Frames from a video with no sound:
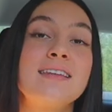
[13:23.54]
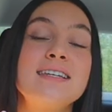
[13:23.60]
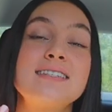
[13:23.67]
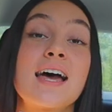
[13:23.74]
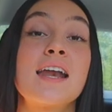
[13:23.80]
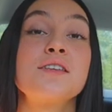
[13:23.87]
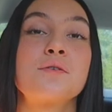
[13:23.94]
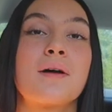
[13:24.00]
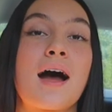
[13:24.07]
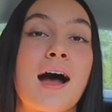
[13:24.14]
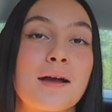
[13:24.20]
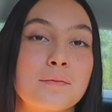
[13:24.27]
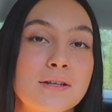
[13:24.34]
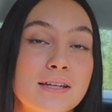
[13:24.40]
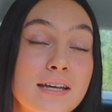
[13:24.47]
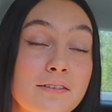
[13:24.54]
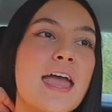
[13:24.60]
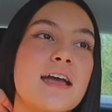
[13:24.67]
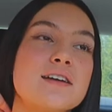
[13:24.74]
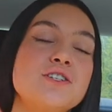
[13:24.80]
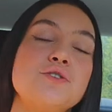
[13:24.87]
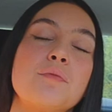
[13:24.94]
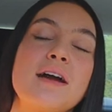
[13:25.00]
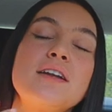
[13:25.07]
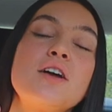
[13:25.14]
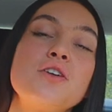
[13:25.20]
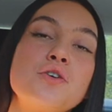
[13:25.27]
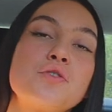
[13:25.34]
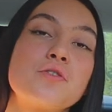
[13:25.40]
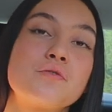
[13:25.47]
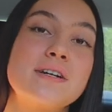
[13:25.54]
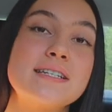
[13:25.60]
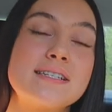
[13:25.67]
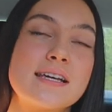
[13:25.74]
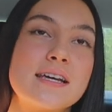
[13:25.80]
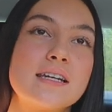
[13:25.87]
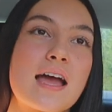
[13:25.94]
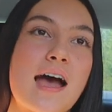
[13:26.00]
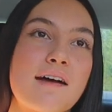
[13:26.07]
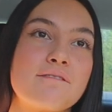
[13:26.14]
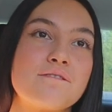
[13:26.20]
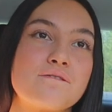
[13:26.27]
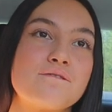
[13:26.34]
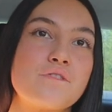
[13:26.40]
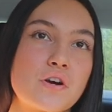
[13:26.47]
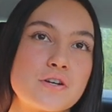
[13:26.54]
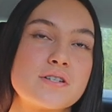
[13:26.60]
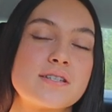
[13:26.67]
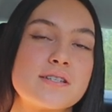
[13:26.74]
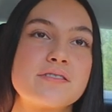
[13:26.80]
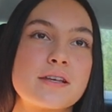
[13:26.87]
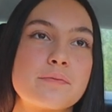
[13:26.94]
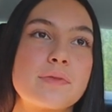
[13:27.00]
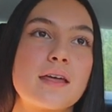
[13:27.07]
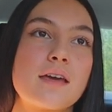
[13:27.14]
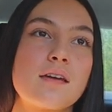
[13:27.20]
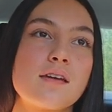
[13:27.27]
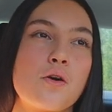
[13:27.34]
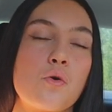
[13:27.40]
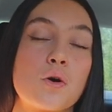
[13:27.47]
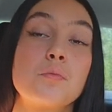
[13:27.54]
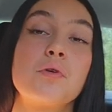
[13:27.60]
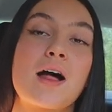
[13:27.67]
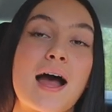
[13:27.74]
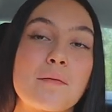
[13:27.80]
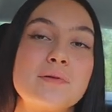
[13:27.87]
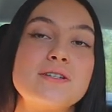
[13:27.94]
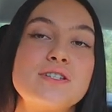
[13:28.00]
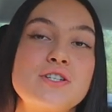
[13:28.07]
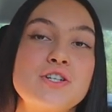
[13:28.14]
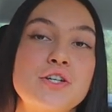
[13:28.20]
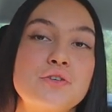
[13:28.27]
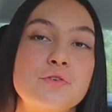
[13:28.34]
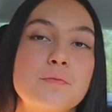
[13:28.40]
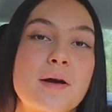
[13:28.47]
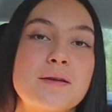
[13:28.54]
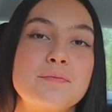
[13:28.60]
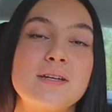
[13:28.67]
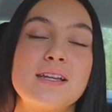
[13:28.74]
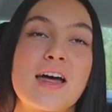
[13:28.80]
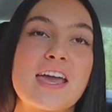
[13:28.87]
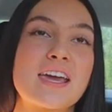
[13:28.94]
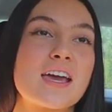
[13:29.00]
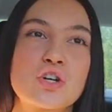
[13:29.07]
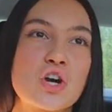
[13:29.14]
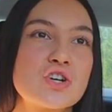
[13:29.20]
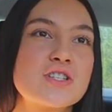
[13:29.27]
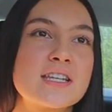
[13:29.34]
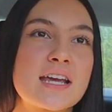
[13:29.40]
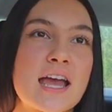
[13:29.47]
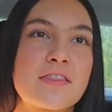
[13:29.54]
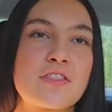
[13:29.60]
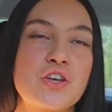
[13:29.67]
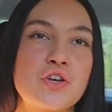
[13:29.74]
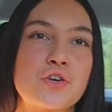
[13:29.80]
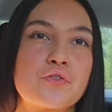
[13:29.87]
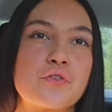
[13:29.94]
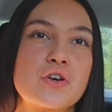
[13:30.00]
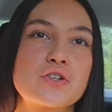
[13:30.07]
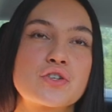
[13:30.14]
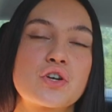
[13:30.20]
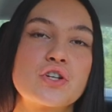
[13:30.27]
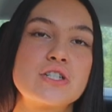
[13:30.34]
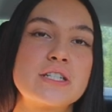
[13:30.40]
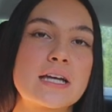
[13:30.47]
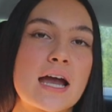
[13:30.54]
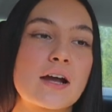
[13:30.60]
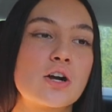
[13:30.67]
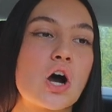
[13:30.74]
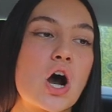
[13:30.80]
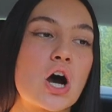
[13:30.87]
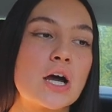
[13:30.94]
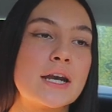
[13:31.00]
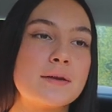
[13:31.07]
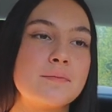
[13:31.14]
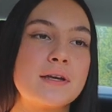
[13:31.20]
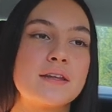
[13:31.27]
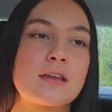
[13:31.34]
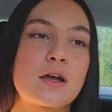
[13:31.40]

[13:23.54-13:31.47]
least that is what I believe. And you might not know the reason at first. If something horrible happens to you, you might be like cursing at the universe, cursing at God, and being